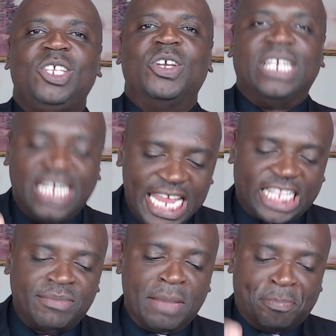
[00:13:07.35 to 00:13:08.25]
You
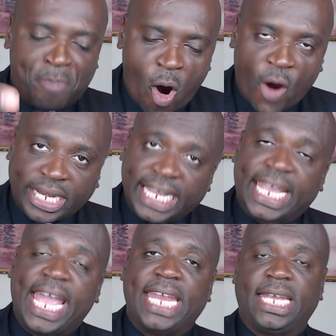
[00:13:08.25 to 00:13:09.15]
need to be born
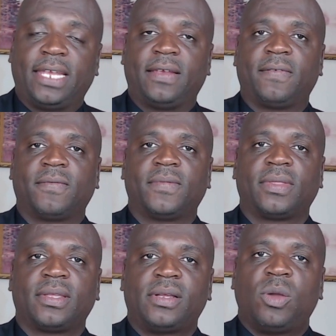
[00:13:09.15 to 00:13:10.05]
again.
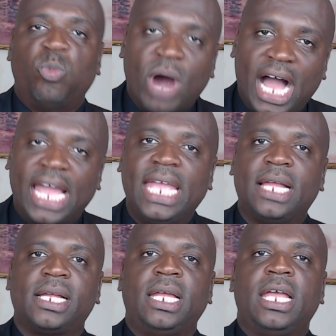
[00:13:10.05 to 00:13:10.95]

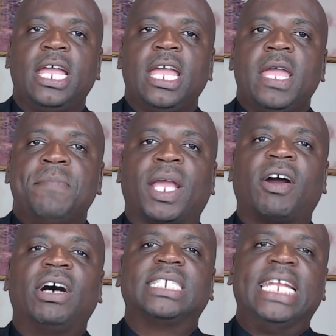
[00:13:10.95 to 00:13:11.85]
Why?
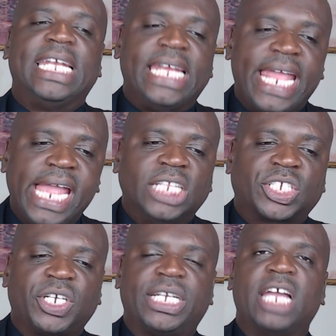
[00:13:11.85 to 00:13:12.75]
Because the
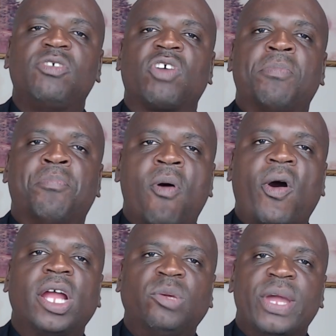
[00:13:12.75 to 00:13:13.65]
nature that you were
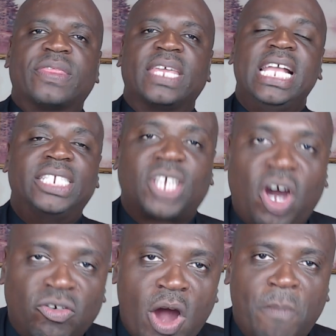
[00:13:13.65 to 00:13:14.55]
born with is
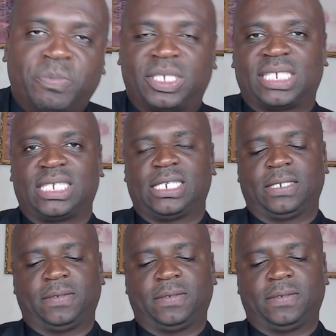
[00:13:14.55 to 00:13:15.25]
corrupt.